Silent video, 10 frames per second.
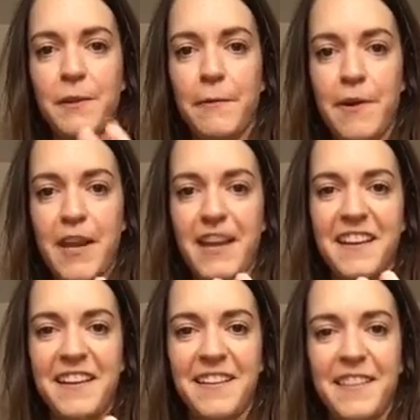three,
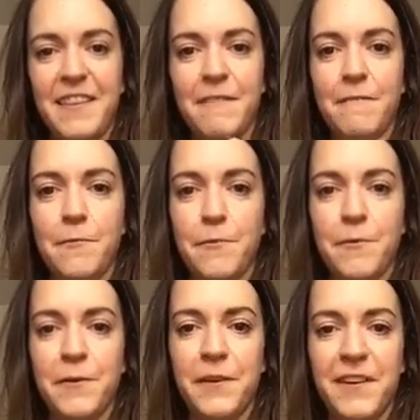four,
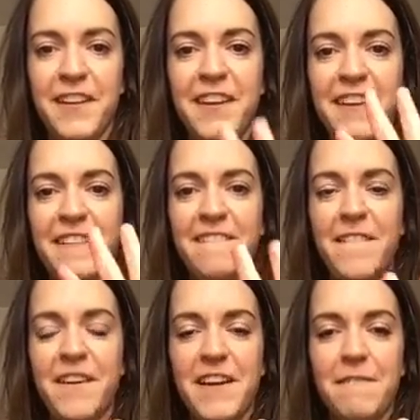
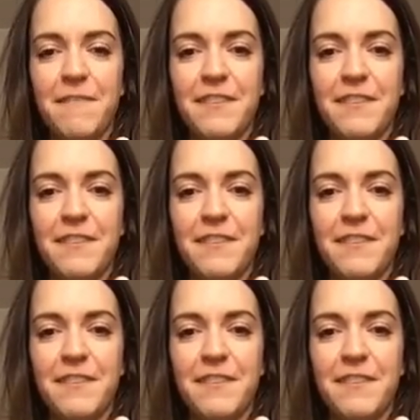five.